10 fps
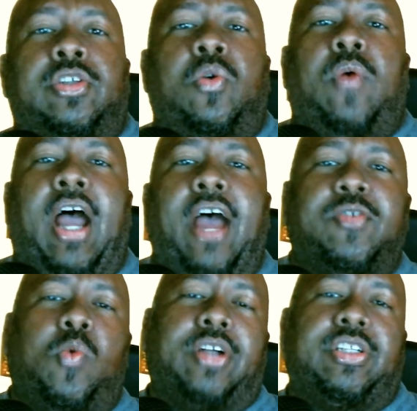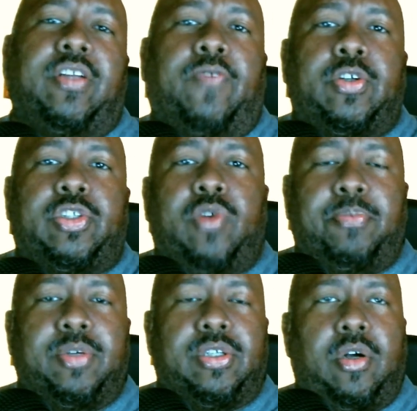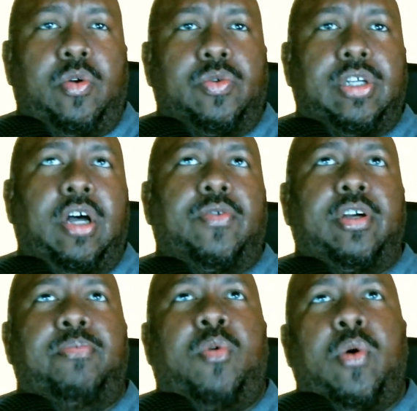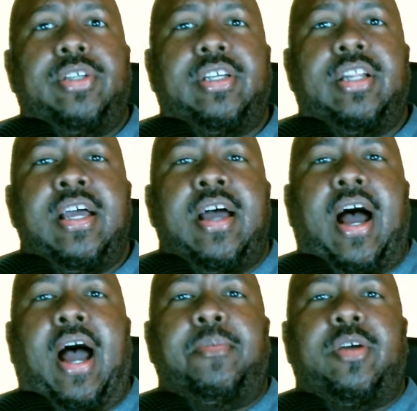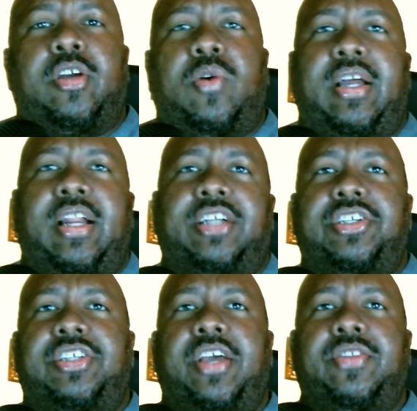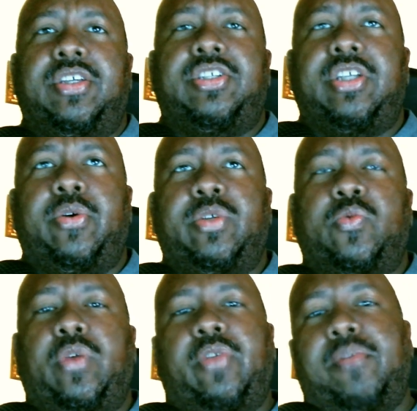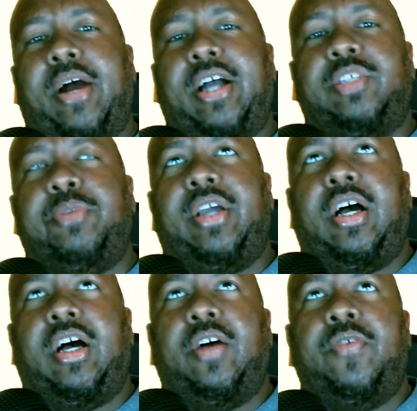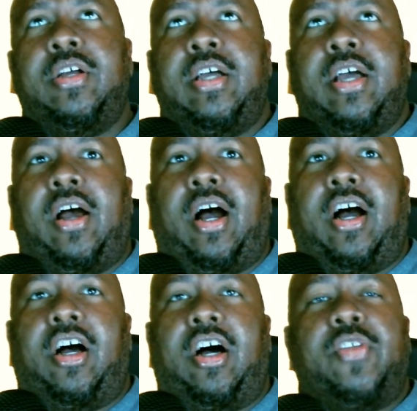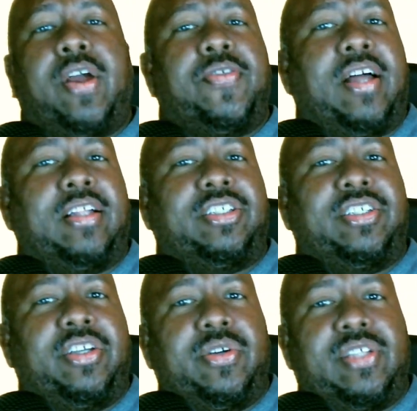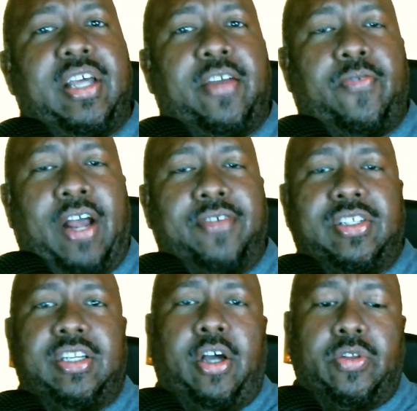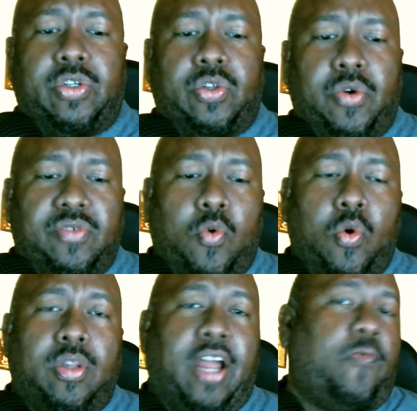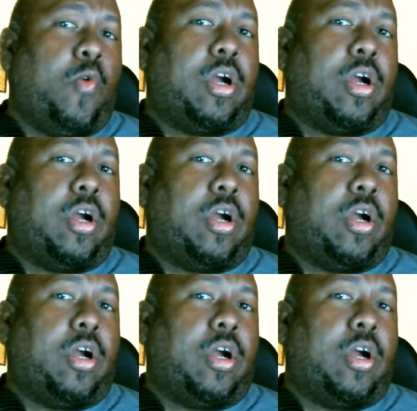So after watching the first two episodes of Good Poison, I'm going to go ahead and actually say this series really reminds me of other anthology series that I've seen other stories for, like